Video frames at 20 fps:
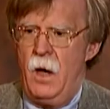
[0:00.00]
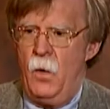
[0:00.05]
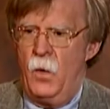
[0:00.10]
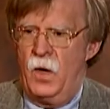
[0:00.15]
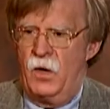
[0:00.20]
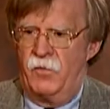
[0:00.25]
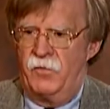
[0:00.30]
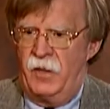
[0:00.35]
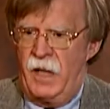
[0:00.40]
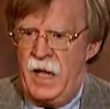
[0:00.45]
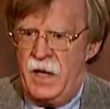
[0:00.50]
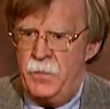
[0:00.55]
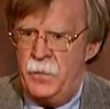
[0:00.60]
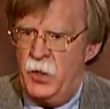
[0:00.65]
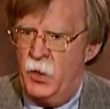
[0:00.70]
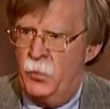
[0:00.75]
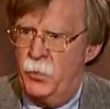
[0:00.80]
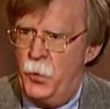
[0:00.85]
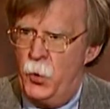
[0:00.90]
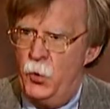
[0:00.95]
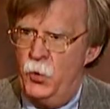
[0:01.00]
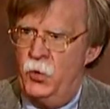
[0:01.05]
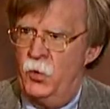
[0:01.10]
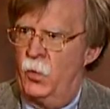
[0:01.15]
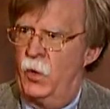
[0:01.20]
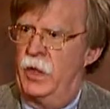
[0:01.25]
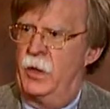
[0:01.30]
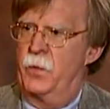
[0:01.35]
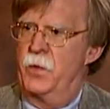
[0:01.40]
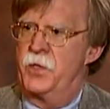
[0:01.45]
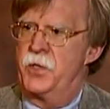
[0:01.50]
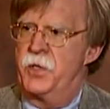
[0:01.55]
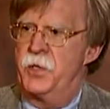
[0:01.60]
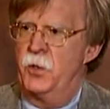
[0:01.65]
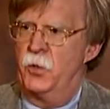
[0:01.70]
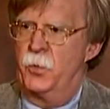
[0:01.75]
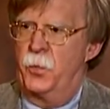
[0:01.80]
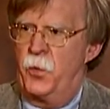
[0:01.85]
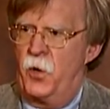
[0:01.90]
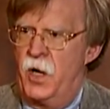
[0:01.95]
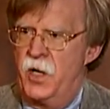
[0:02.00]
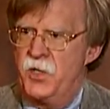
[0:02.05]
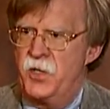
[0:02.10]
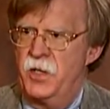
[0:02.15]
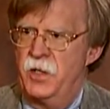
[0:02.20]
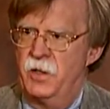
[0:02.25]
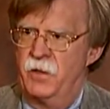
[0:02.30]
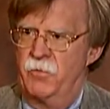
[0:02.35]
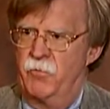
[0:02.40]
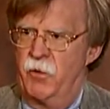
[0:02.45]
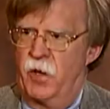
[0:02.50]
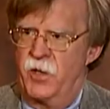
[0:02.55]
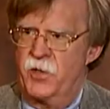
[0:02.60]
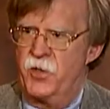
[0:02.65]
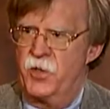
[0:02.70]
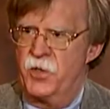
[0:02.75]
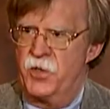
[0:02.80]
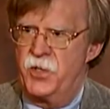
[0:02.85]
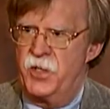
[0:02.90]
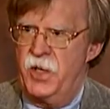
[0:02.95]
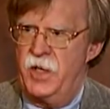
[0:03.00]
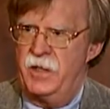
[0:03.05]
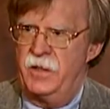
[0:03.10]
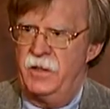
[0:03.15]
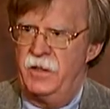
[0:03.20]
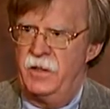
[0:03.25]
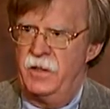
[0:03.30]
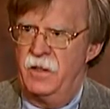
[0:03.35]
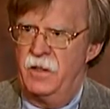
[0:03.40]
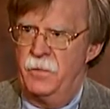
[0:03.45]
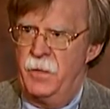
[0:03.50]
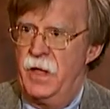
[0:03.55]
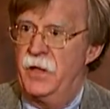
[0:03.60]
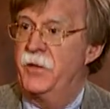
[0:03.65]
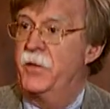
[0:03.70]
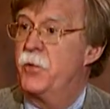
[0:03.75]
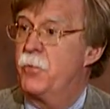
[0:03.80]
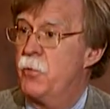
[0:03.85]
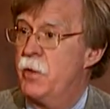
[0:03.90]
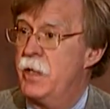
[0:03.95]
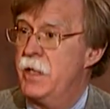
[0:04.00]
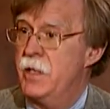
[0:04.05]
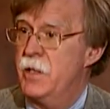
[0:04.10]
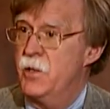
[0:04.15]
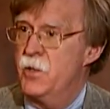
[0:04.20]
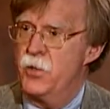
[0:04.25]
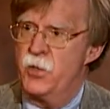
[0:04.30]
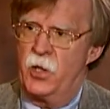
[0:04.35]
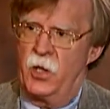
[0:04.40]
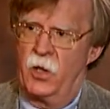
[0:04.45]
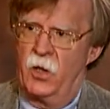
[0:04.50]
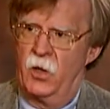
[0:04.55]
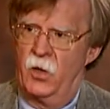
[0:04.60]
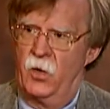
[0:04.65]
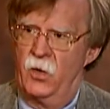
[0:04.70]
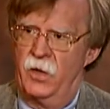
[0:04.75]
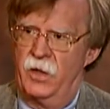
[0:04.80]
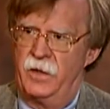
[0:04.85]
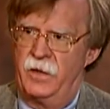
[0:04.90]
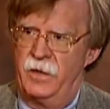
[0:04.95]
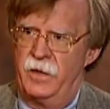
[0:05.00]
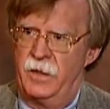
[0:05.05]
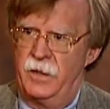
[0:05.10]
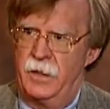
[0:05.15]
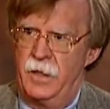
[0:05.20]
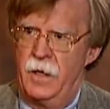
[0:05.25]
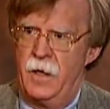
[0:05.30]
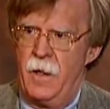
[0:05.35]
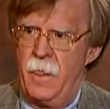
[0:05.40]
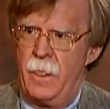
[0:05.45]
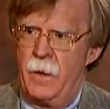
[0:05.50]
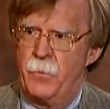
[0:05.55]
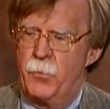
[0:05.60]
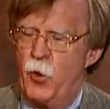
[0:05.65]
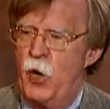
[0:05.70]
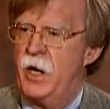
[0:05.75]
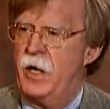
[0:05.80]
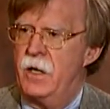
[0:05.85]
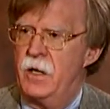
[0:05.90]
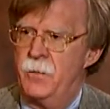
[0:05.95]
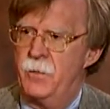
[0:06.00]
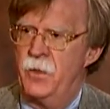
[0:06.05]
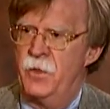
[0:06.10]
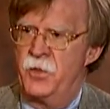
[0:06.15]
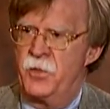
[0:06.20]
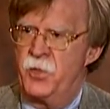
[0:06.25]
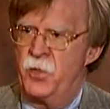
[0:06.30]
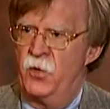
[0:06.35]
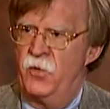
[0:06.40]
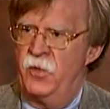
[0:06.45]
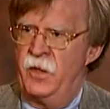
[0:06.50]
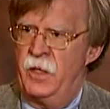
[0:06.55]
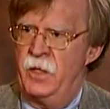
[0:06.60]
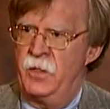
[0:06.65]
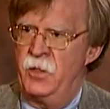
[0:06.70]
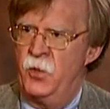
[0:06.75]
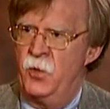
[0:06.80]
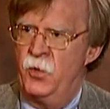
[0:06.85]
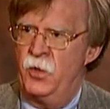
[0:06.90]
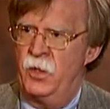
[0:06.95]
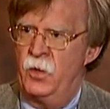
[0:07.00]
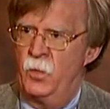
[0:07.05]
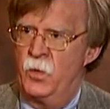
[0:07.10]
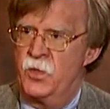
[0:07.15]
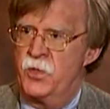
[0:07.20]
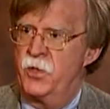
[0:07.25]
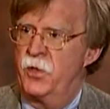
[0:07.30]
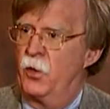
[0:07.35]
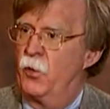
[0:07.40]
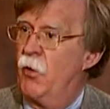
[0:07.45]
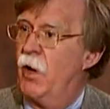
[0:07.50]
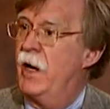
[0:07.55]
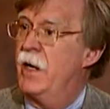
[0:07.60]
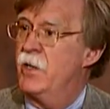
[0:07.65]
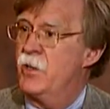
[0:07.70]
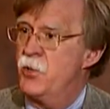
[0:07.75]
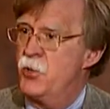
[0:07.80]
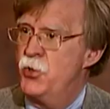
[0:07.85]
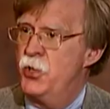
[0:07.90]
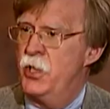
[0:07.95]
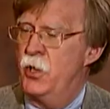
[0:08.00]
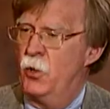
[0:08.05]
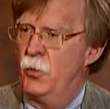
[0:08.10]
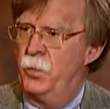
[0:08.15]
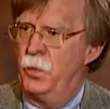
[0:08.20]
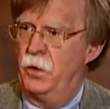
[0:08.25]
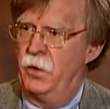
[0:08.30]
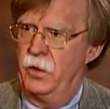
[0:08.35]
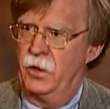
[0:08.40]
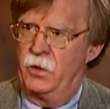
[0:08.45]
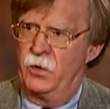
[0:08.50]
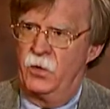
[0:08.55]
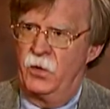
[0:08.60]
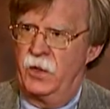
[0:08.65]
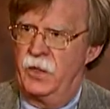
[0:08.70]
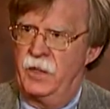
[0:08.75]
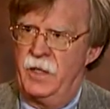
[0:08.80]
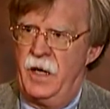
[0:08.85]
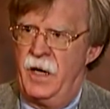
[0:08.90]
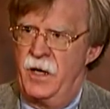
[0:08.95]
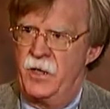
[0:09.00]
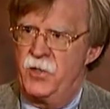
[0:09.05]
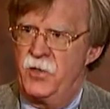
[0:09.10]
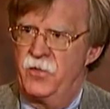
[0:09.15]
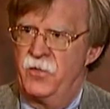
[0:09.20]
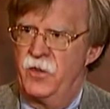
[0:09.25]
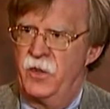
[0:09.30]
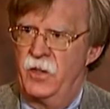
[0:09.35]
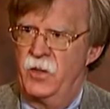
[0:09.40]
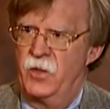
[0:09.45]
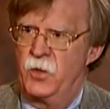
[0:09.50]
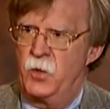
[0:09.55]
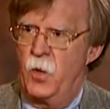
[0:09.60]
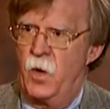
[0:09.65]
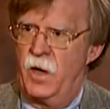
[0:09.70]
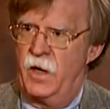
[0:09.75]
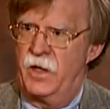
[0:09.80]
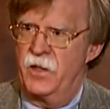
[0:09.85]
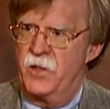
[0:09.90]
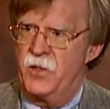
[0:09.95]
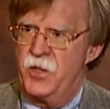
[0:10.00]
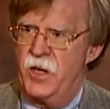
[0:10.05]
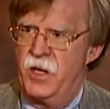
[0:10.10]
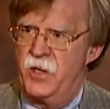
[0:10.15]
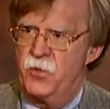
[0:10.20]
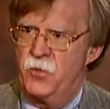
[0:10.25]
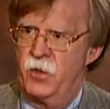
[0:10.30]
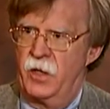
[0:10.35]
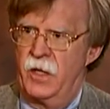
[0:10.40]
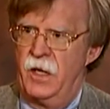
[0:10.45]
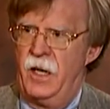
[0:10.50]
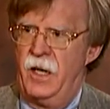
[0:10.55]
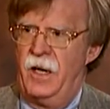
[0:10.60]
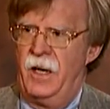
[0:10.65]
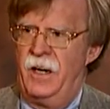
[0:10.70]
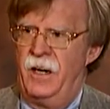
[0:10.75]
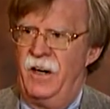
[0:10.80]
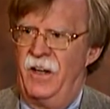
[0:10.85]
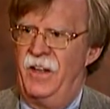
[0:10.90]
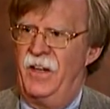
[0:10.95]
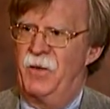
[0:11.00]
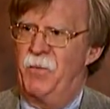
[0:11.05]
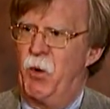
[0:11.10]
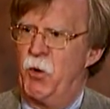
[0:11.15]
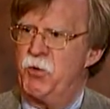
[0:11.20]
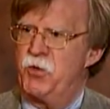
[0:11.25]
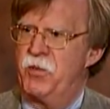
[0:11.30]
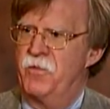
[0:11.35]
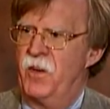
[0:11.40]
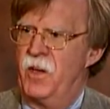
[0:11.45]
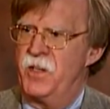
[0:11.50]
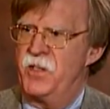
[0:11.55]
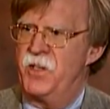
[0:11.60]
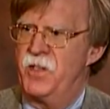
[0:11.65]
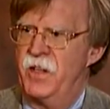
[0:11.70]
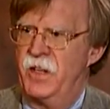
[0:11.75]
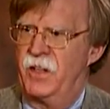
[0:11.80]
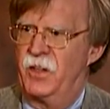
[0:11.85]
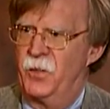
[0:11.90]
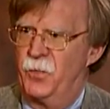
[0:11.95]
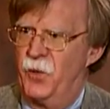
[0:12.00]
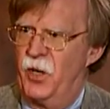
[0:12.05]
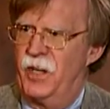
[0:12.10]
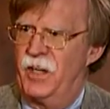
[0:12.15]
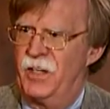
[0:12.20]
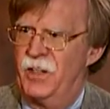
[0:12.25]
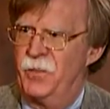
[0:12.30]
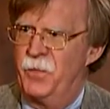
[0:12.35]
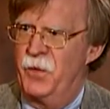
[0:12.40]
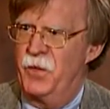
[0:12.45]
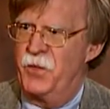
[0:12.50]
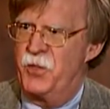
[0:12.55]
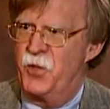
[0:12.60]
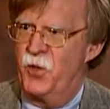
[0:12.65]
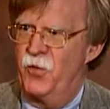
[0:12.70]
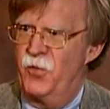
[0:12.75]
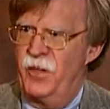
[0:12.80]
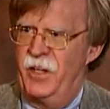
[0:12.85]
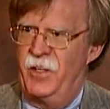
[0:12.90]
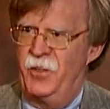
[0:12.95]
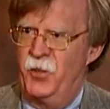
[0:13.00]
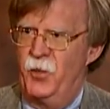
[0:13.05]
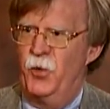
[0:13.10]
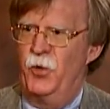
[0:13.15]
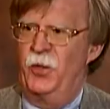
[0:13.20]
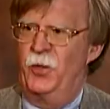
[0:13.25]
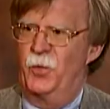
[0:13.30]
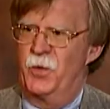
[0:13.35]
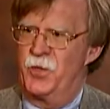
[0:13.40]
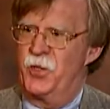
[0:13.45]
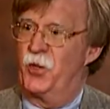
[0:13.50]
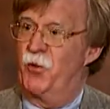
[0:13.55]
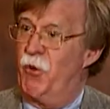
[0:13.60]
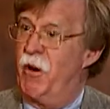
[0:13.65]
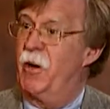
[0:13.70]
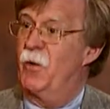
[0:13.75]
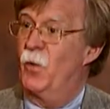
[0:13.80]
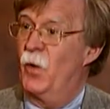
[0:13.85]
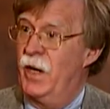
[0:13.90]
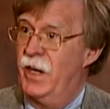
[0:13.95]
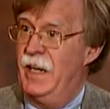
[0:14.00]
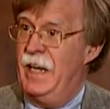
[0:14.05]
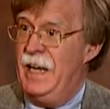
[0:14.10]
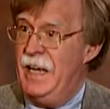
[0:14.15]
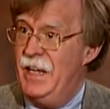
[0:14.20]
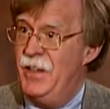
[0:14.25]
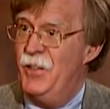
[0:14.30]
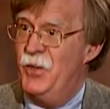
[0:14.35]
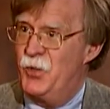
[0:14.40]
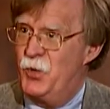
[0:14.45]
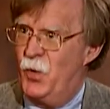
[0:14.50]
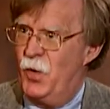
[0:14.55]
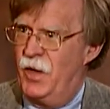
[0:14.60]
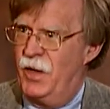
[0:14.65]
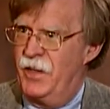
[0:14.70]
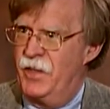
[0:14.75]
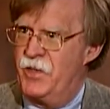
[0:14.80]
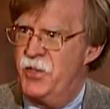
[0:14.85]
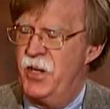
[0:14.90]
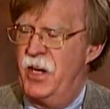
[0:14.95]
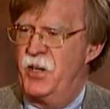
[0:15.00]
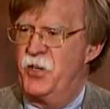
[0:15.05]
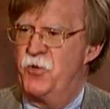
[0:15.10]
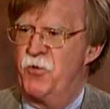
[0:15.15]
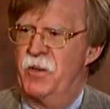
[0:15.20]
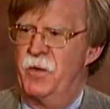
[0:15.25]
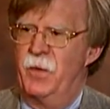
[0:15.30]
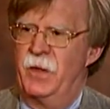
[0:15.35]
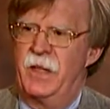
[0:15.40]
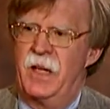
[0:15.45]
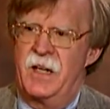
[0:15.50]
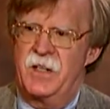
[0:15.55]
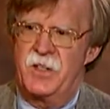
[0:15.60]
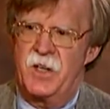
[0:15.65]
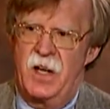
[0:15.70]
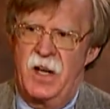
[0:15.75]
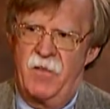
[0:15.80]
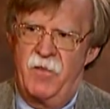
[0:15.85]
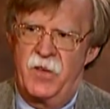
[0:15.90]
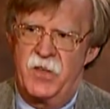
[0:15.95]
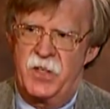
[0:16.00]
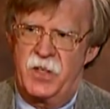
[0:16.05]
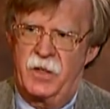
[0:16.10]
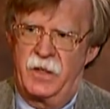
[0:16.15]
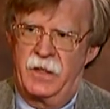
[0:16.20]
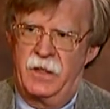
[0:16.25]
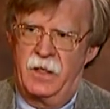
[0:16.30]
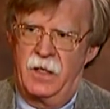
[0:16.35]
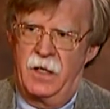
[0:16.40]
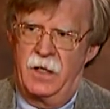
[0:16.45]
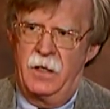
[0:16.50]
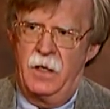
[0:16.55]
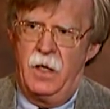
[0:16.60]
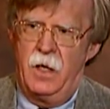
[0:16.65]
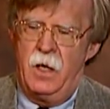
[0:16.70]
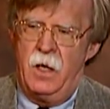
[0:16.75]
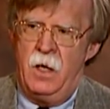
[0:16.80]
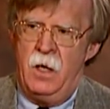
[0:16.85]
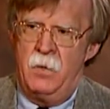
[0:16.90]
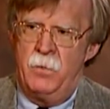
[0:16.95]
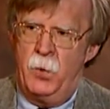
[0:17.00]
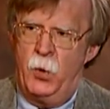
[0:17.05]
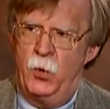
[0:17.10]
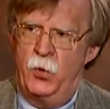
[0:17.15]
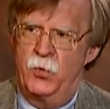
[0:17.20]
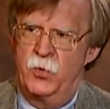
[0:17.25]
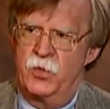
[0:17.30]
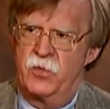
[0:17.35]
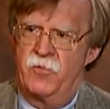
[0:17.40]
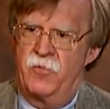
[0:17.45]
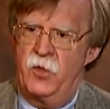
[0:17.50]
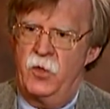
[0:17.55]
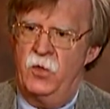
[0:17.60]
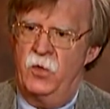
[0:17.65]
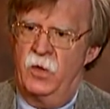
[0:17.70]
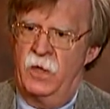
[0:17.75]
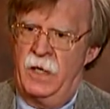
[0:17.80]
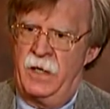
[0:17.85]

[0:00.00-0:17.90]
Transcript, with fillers: Well, Vladimir Putin, when he was still president of Russia, said about 3 years ago that the breakup of the Soviet Union was the greatest geopolitical catastrophe of the 20th century. I think most of us think the breakup of the Soviet Union was a great way to end the 20th century, but that's obviously not Putin's view.